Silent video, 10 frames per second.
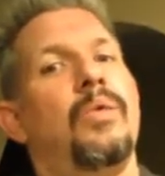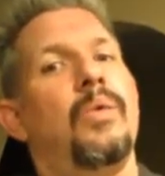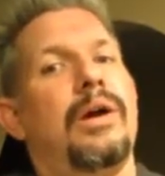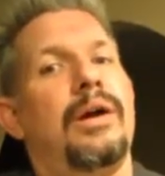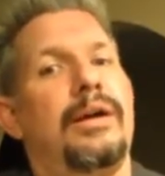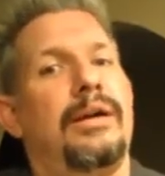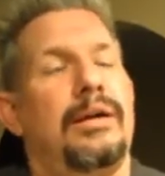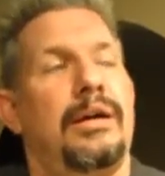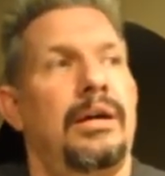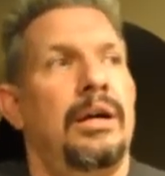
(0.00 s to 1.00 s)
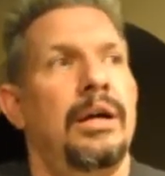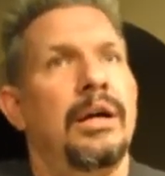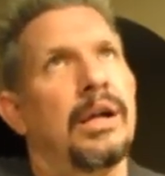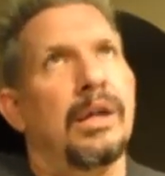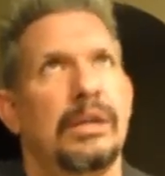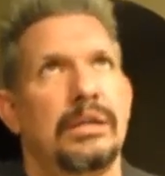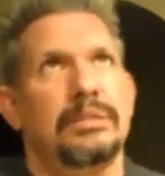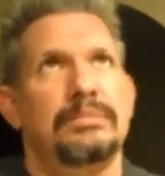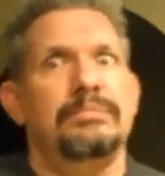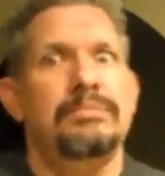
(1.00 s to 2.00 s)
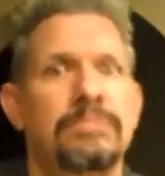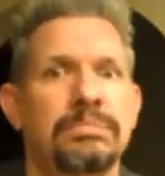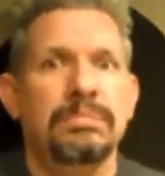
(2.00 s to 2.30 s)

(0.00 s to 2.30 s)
where um,